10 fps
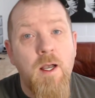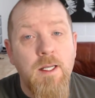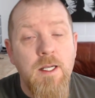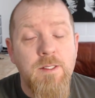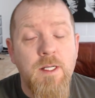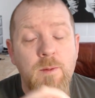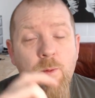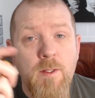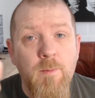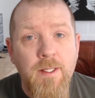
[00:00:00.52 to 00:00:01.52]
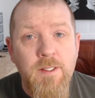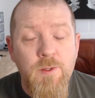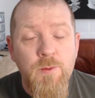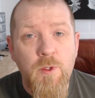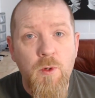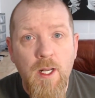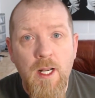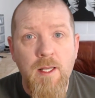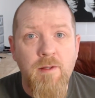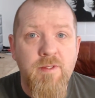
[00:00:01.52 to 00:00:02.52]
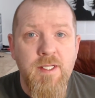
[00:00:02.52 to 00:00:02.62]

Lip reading: Hi guys, and welcome back to Coil Life.